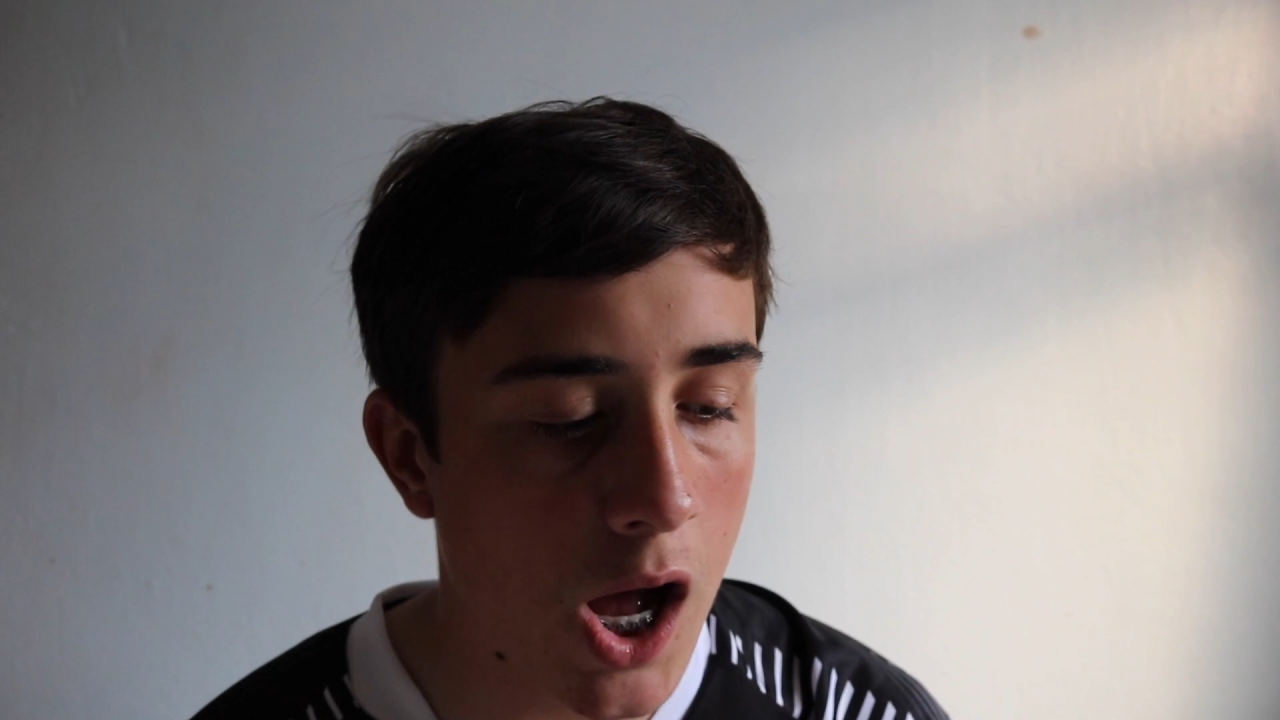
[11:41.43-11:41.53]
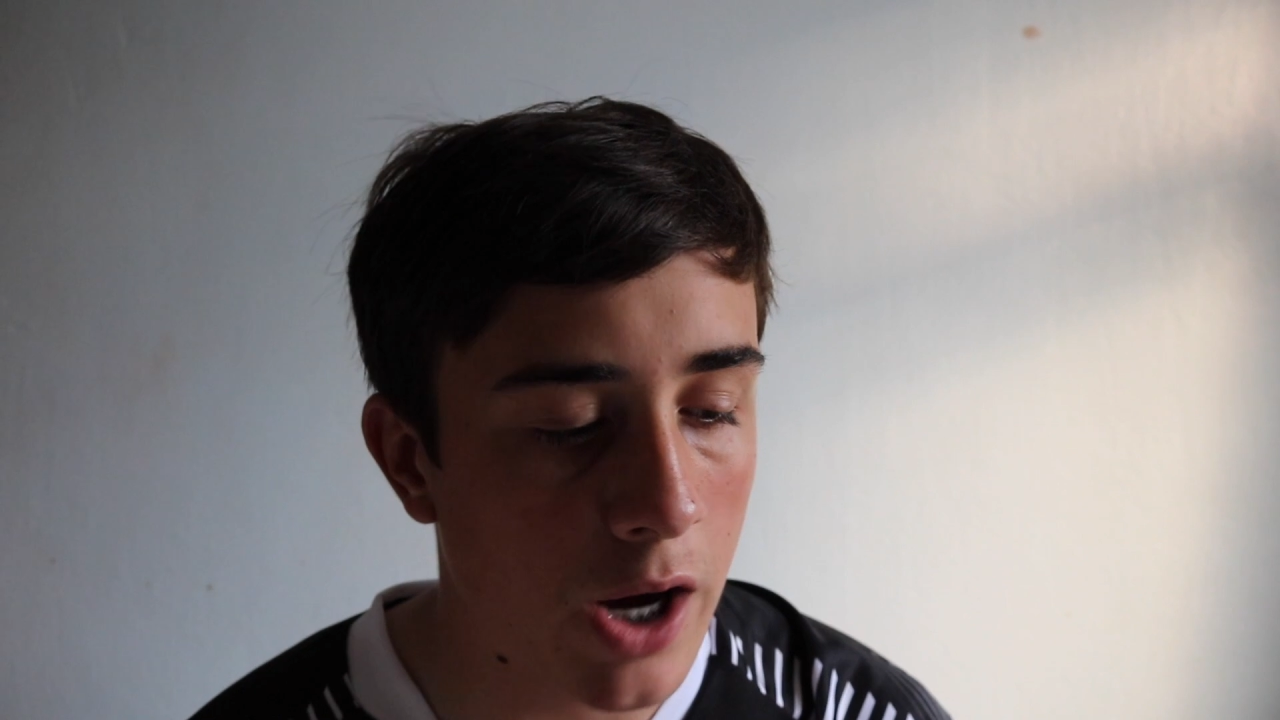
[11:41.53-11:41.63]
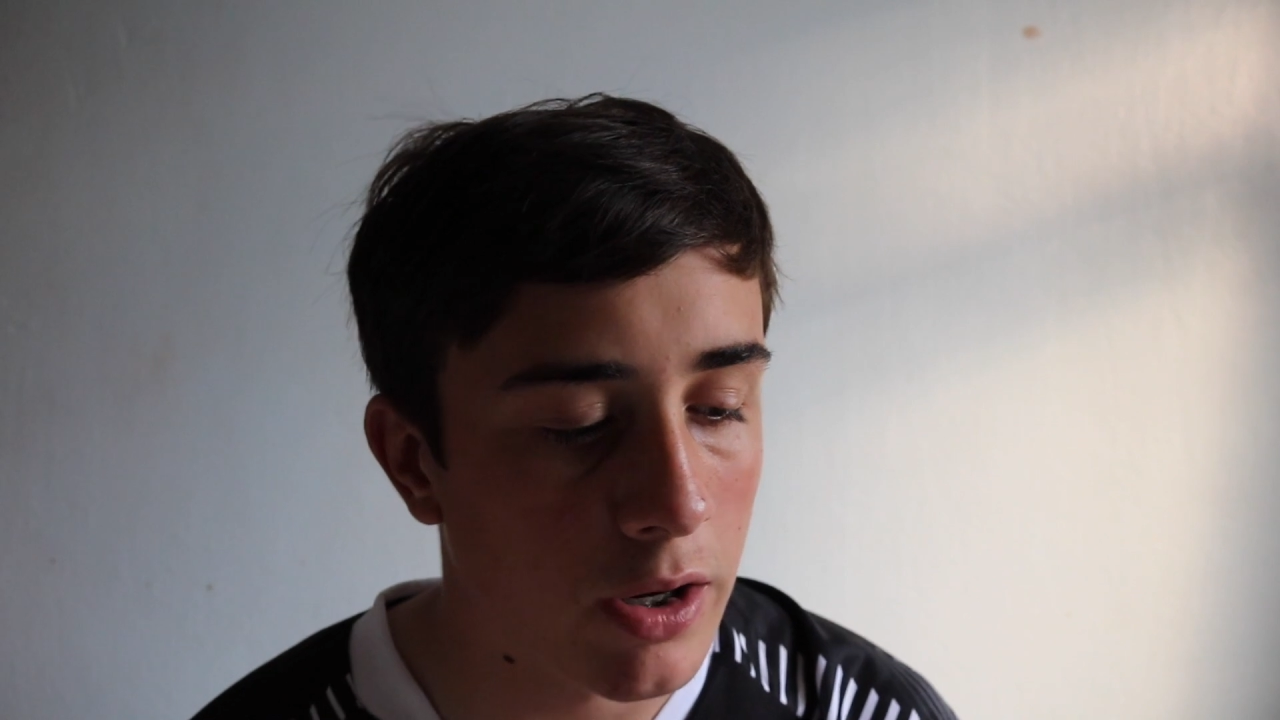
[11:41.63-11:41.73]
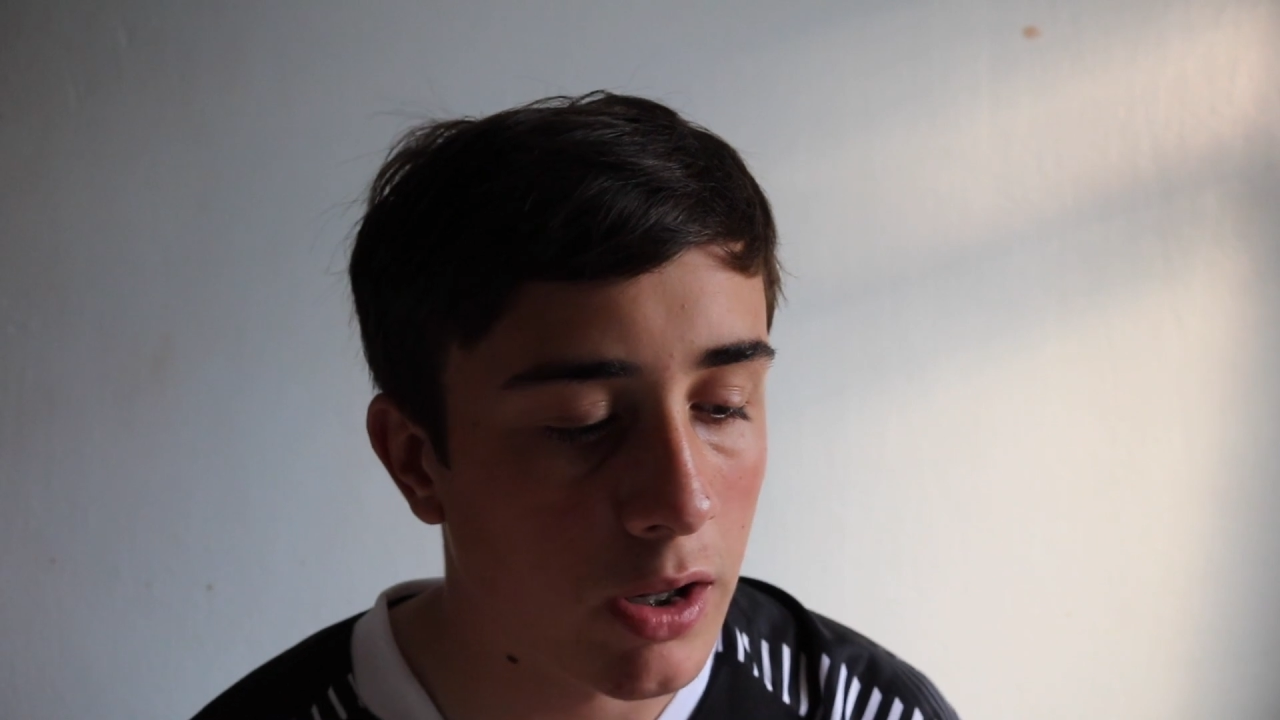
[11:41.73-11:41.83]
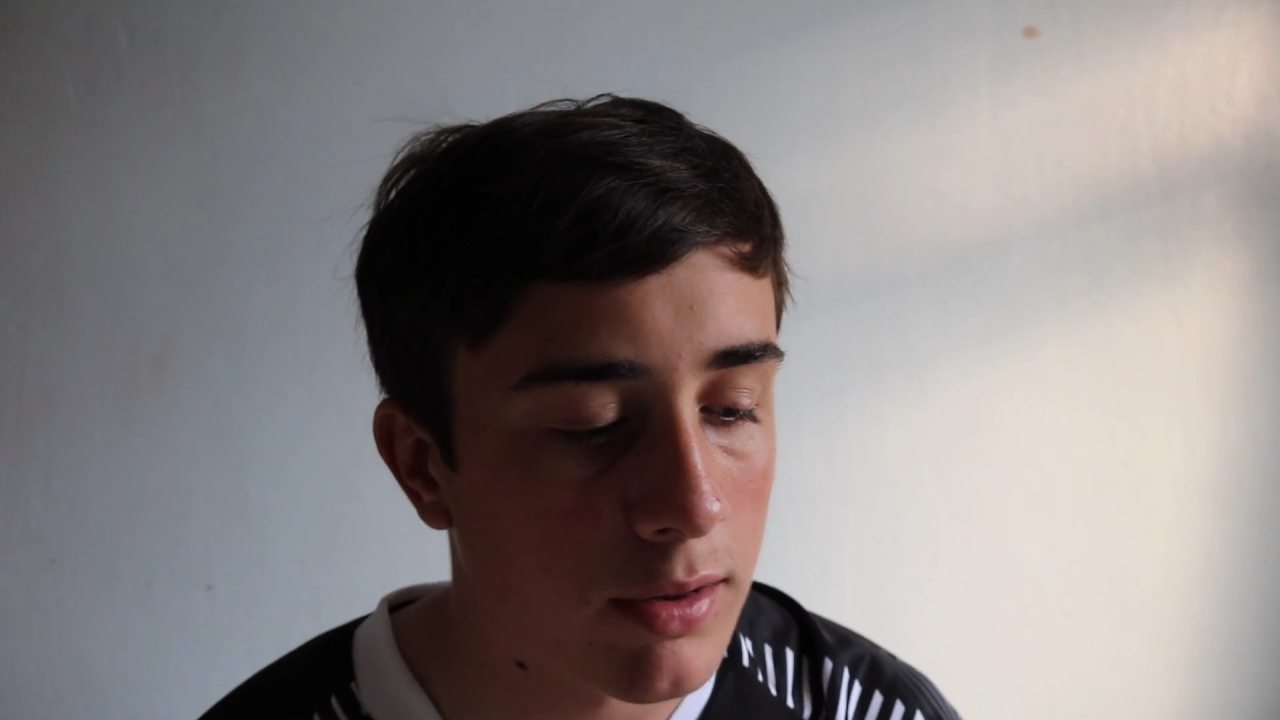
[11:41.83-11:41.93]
and the